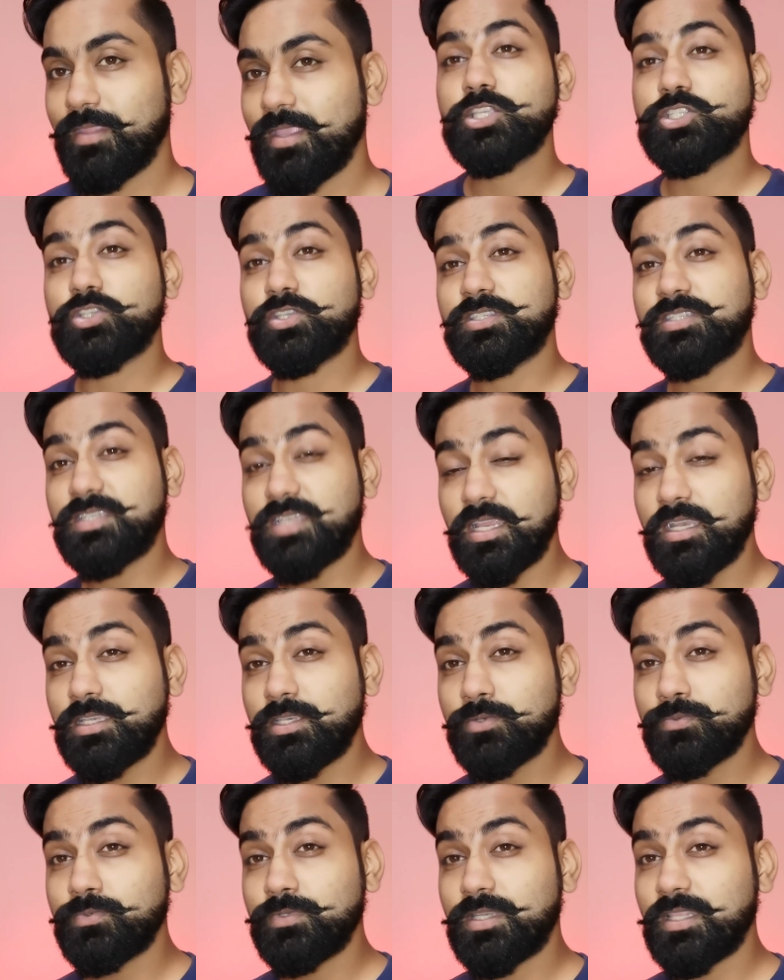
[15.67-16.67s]
So stay
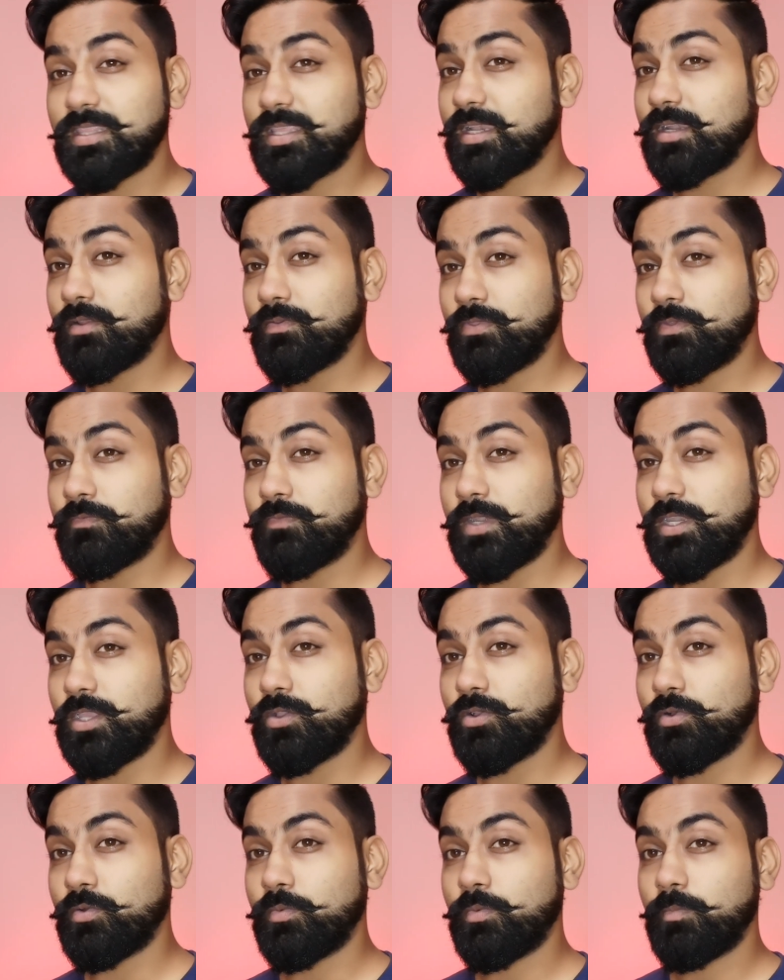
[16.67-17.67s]
tuned till the end of the
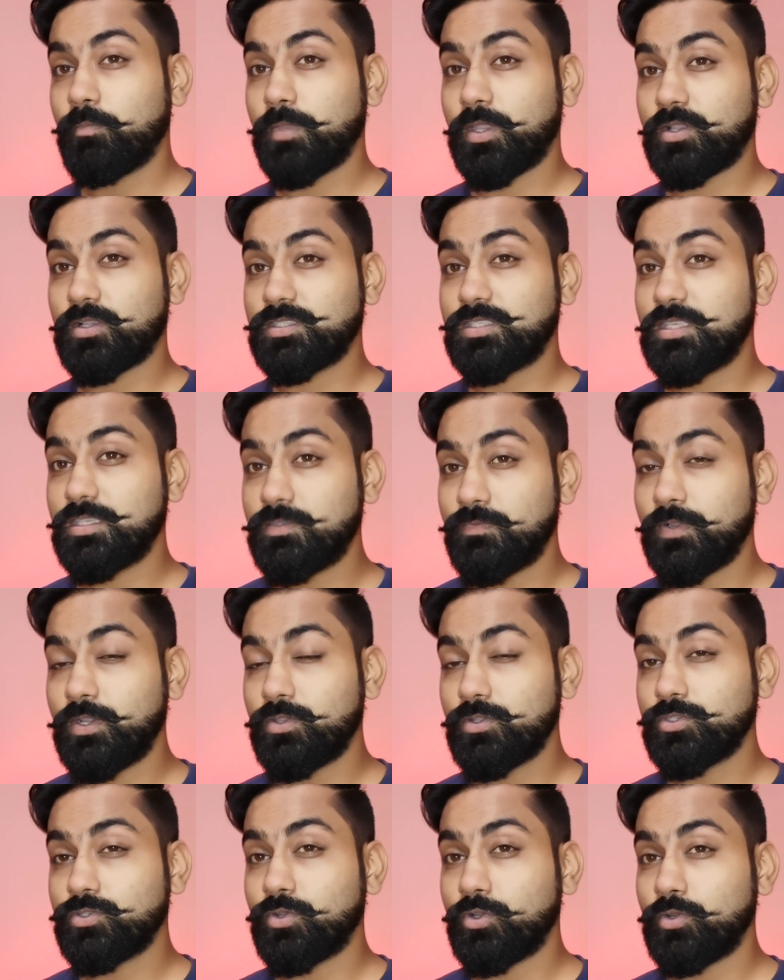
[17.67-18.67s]
video because this
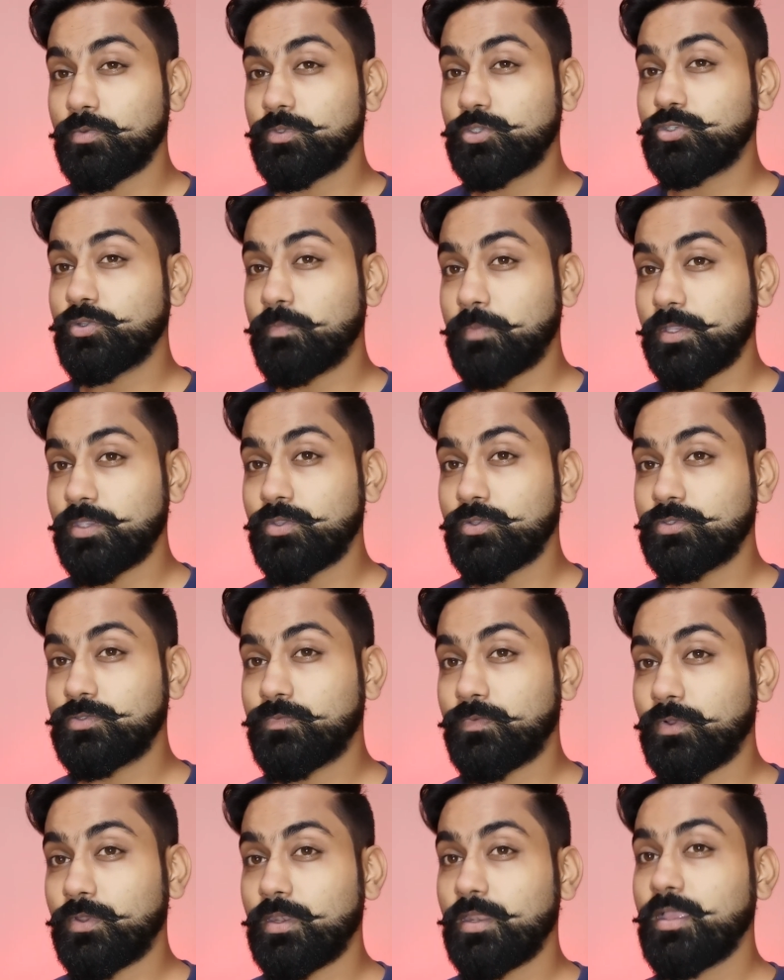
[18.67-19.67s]
video is going to be super
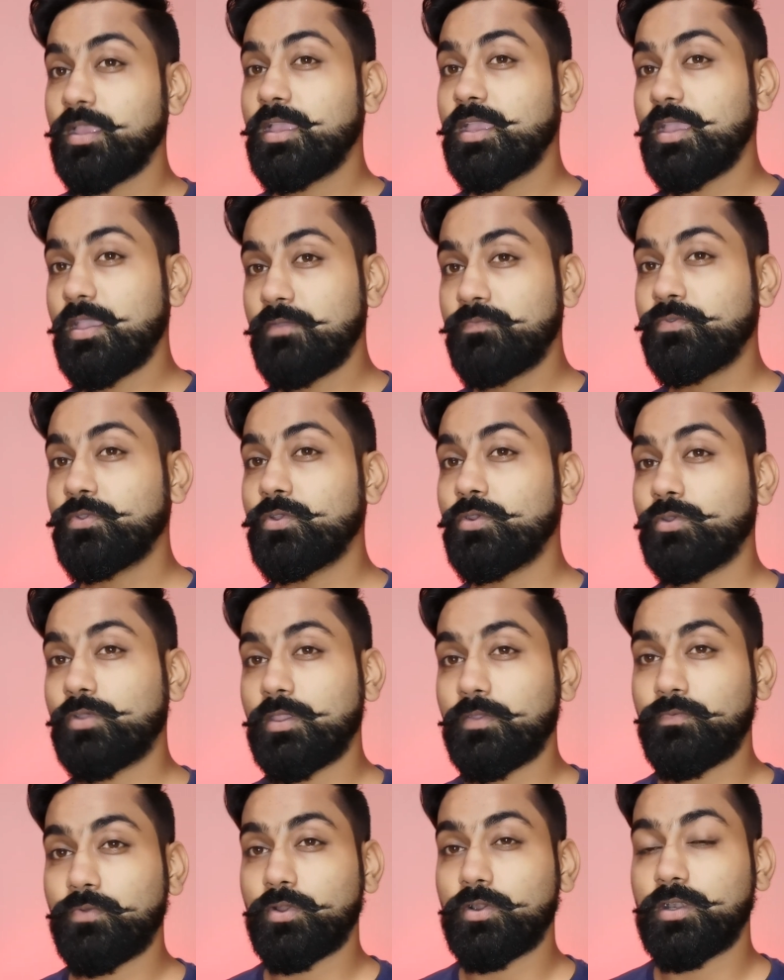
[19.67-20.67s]
useful if you're
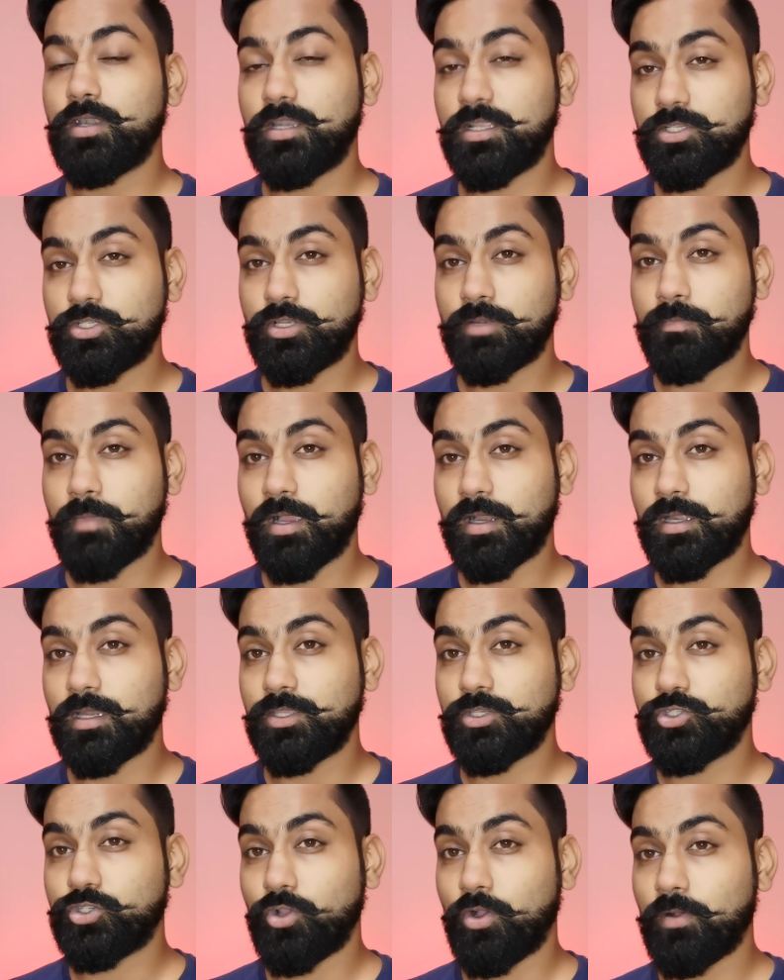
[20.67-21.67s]
looking for a digital
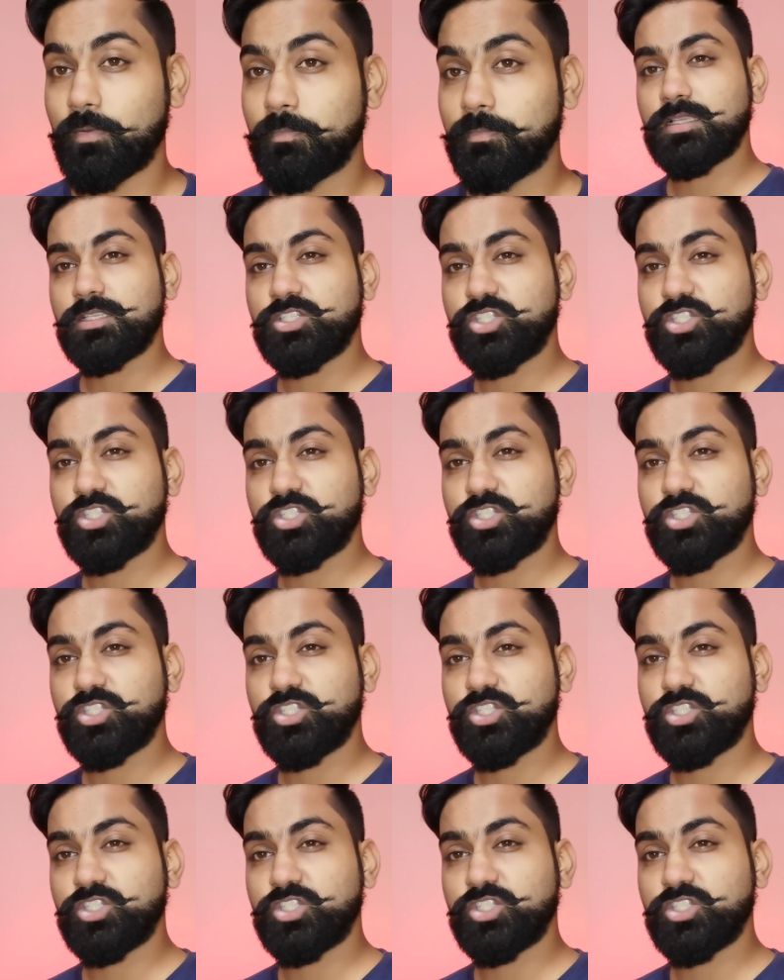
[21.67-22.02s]
marketing job.